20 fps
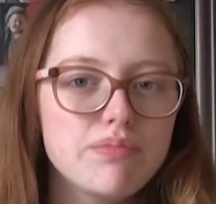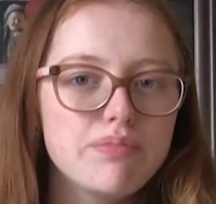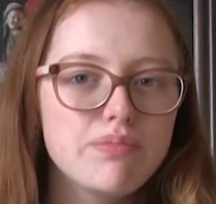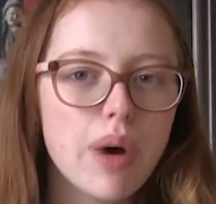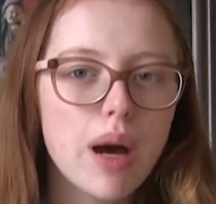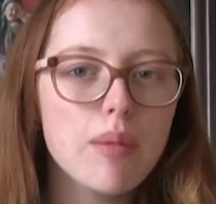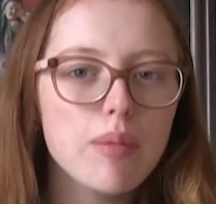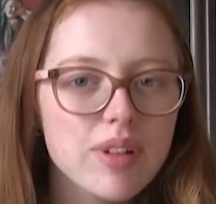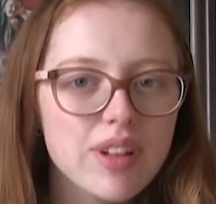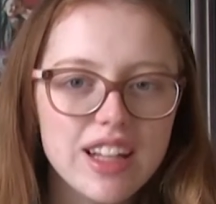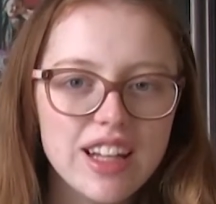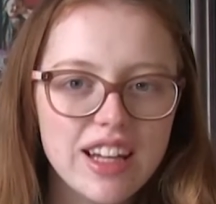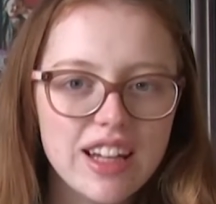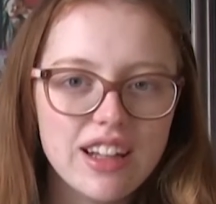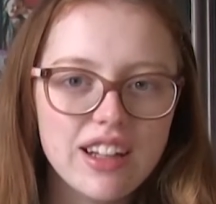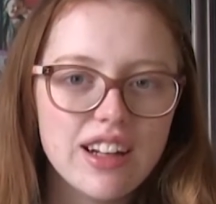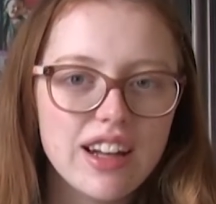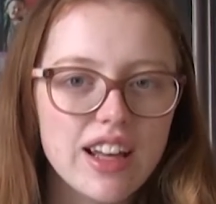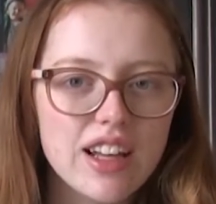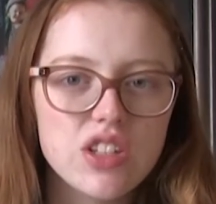bubbly
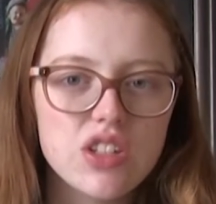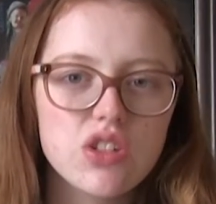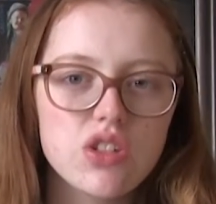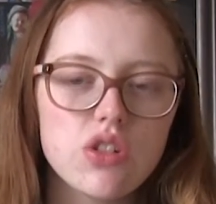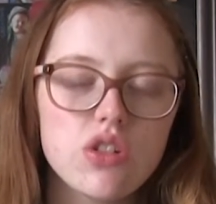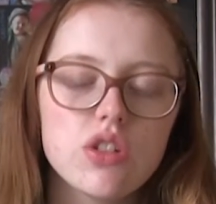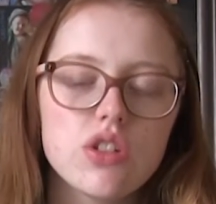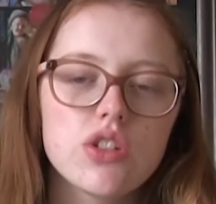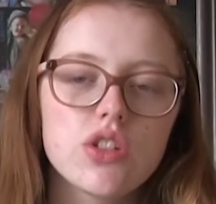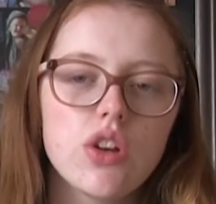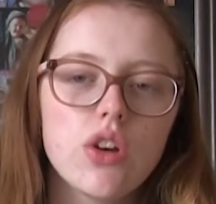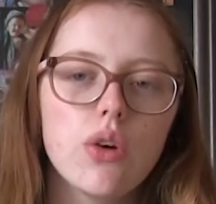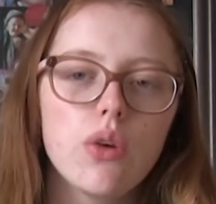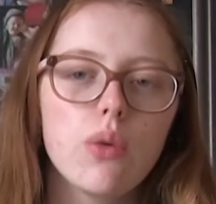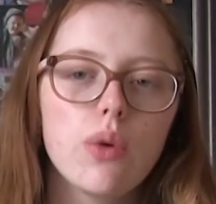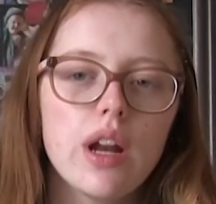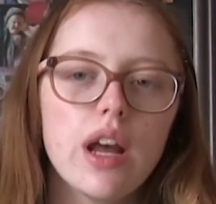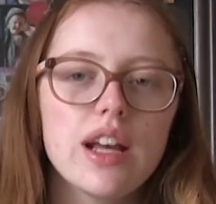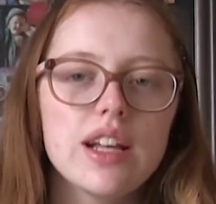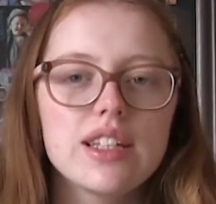next to. So
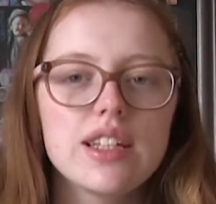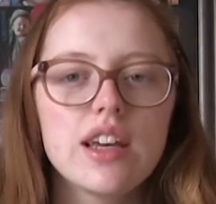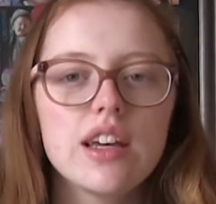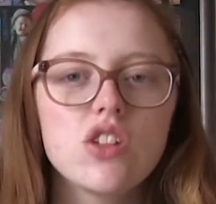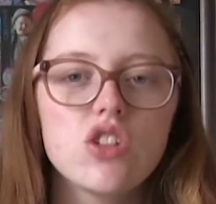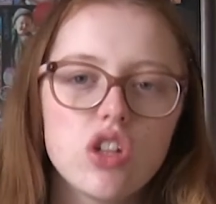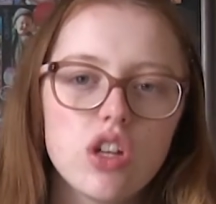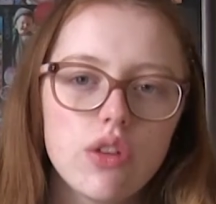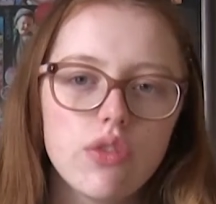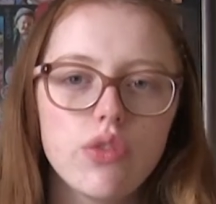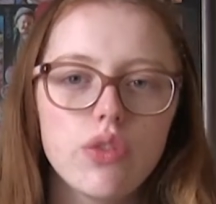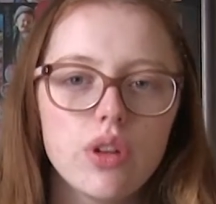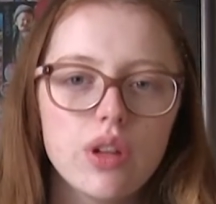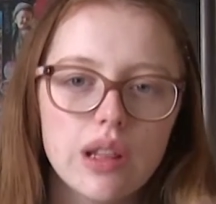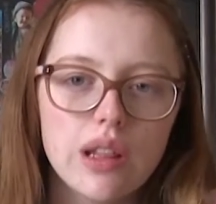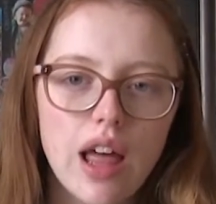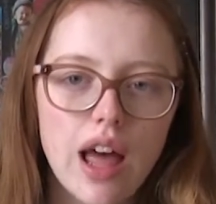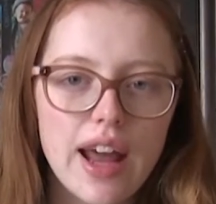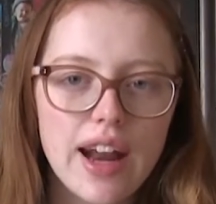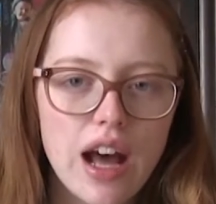when I say a cheerful
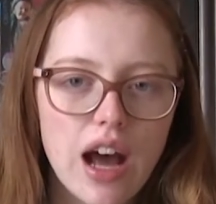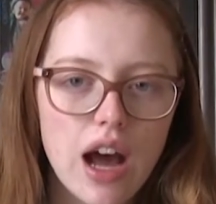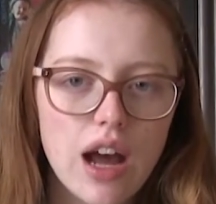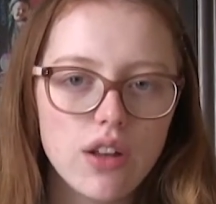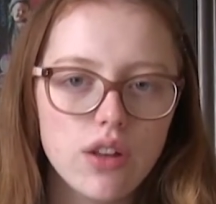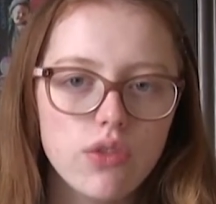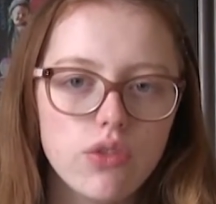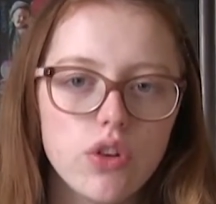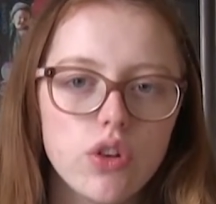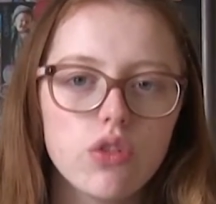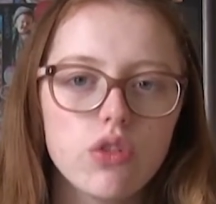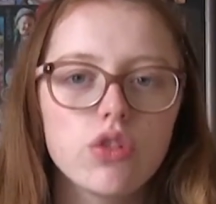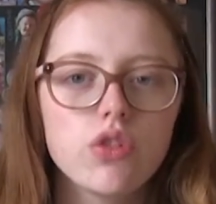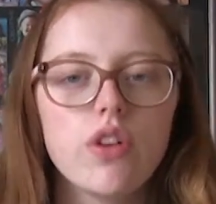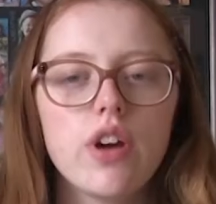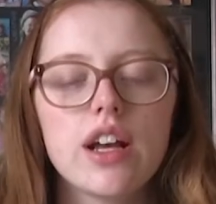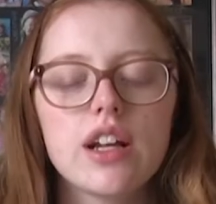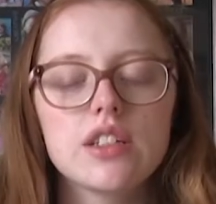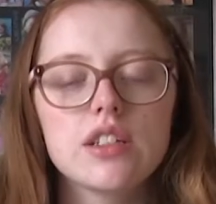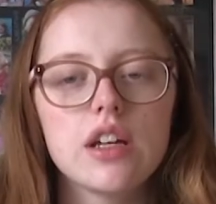and light-hearted funeral
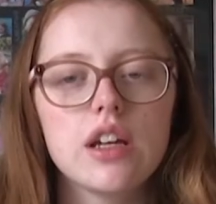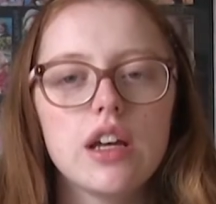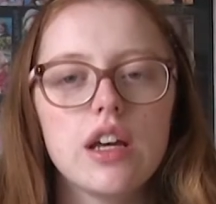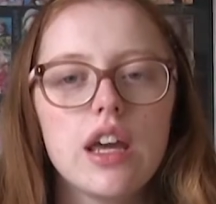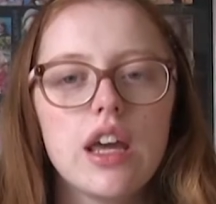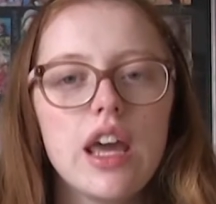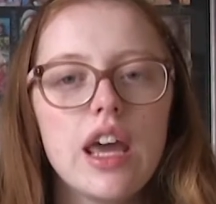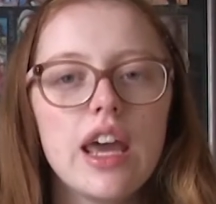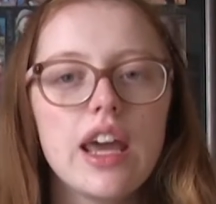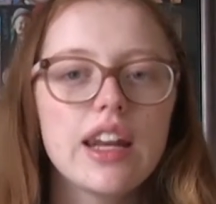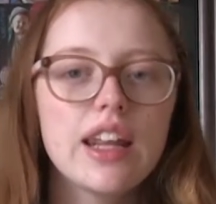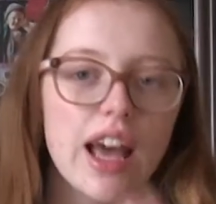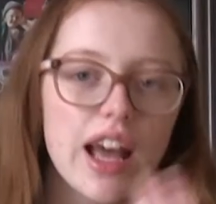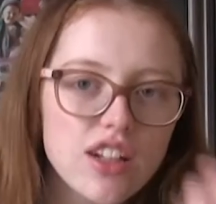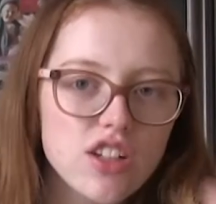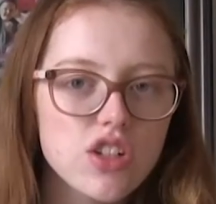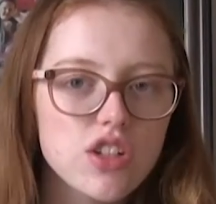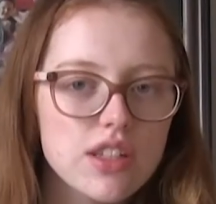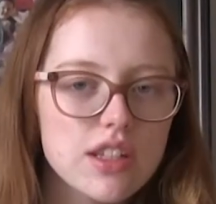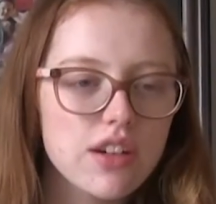director, it
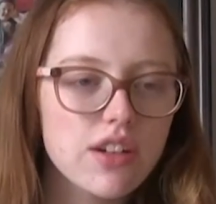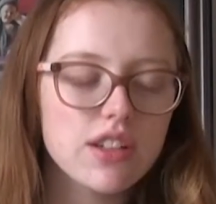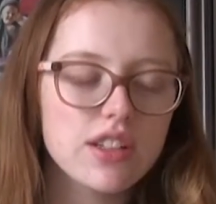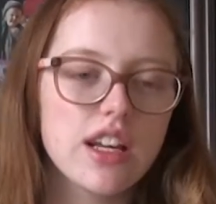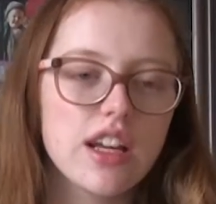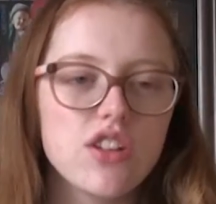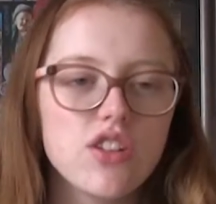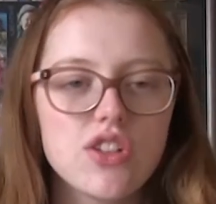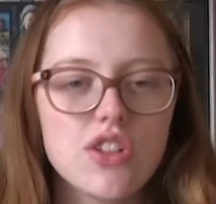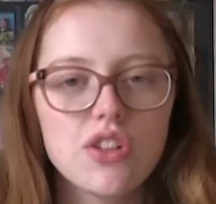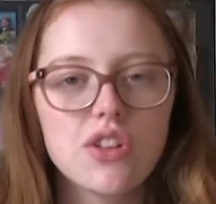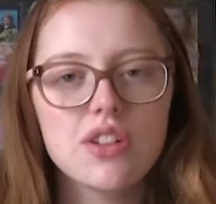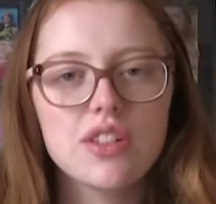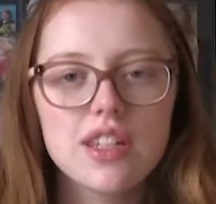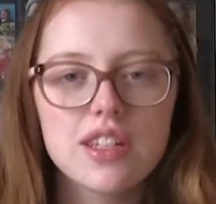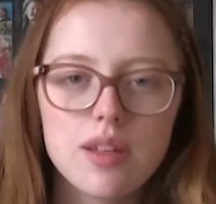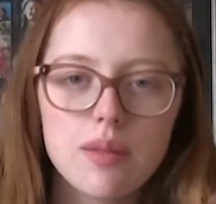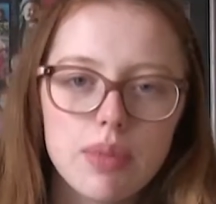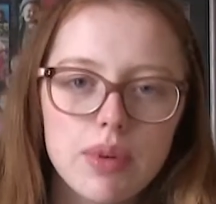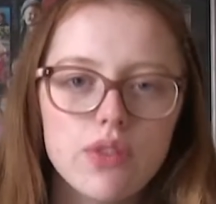catches their attention because
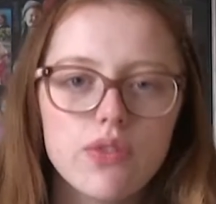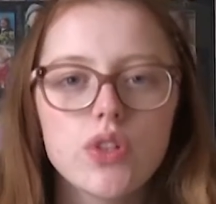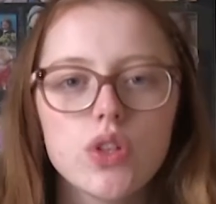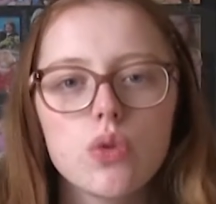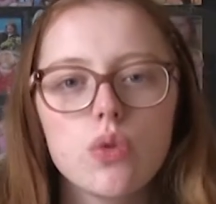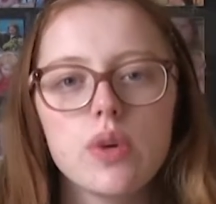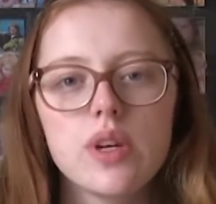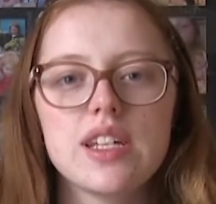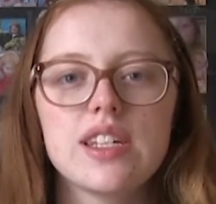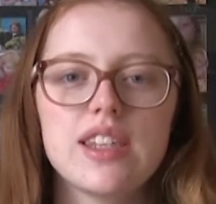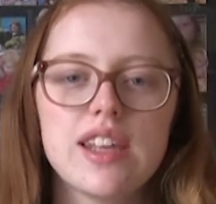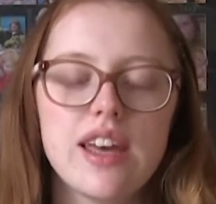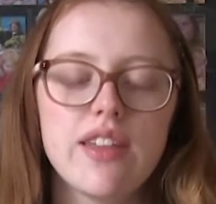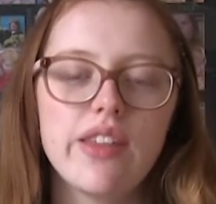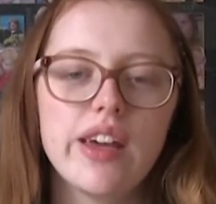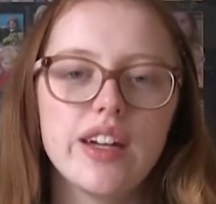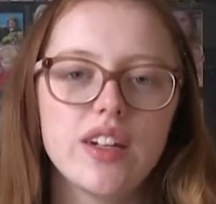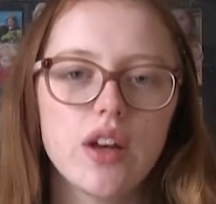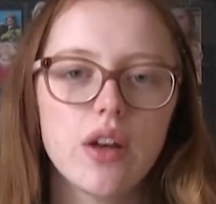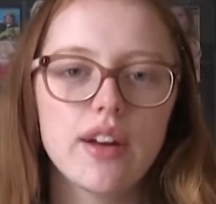there's a bit of a twist there
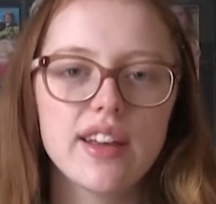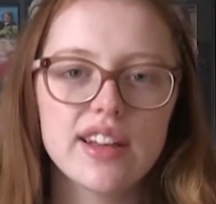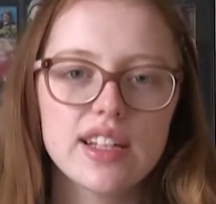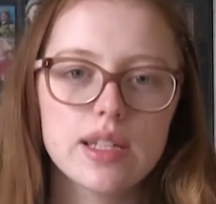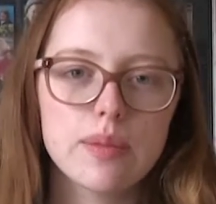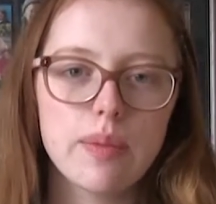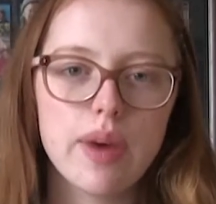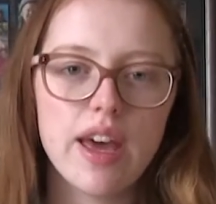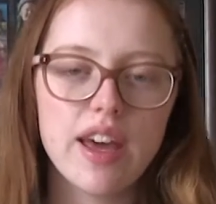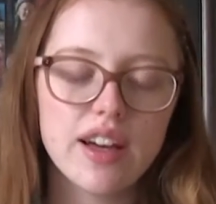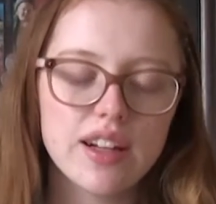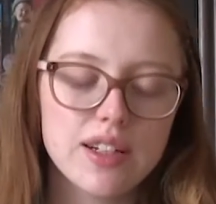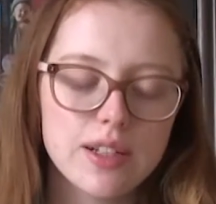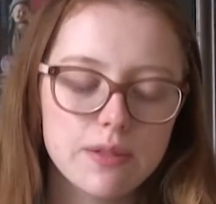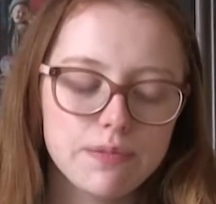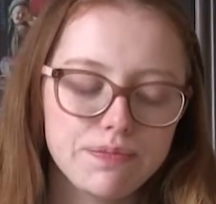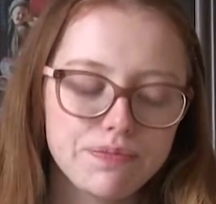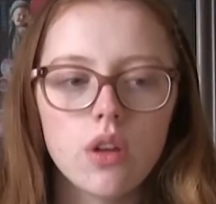they don't expect.